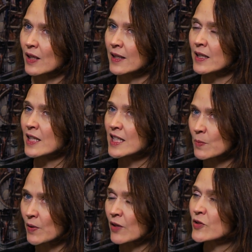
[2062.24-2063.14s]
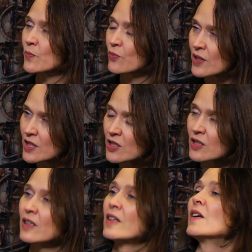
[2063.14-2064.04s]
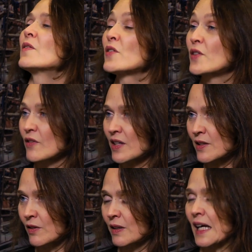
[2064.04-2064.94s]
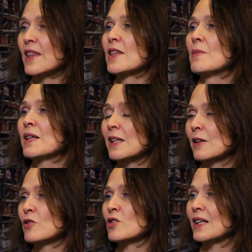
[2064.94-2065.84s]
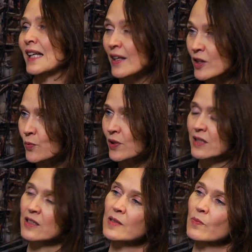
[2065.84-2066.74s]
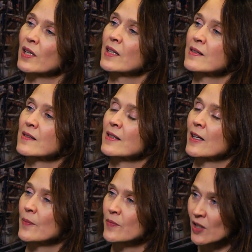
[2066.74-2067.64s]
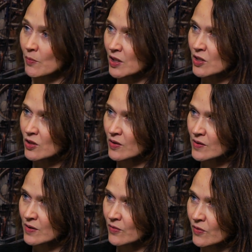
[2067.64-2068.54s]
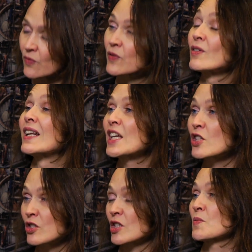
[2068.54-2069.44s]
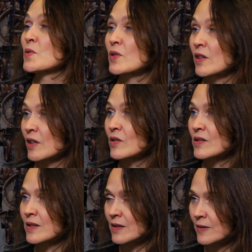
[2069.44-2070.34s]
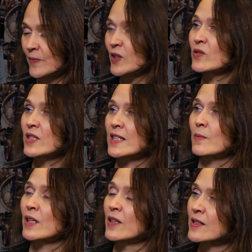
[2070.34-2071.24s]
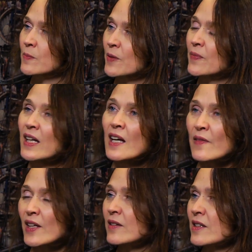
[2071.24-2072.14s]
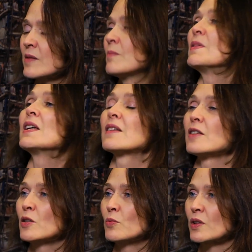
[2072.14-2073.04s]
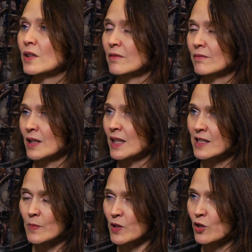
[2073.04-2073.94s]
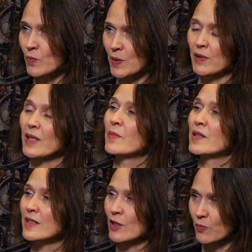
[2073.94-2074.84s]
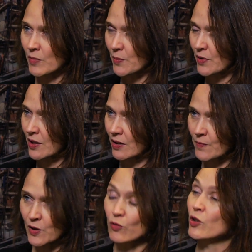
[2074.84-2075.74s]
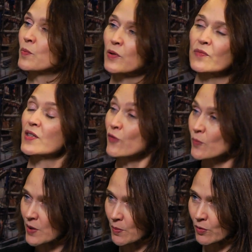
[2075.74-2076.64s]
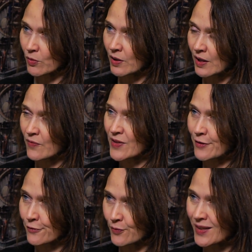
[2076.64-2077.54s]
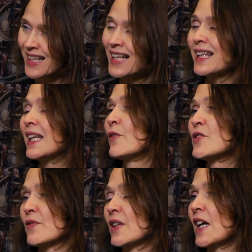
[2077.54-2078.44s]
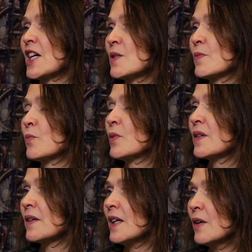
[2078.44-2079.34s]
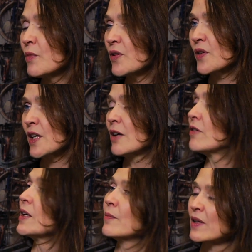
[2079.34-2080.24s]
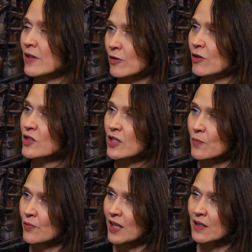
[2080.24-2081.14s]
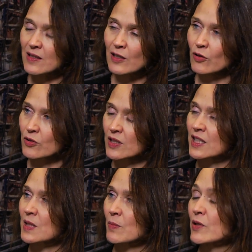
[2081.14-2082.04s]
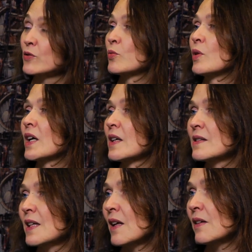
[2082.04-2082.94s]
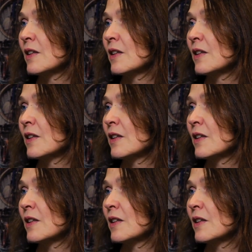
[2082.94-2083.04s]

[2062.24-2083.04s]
need to be able to bridge the theoretical and the methodological and the practice-based dimensions of the relationships between those those disciplines. But that doesn't mean that you wouldn't, it needs to be two people. It means that there might be a group of different people who all have different levels of engagement with theory, methodology and practice across the disciplines all working together.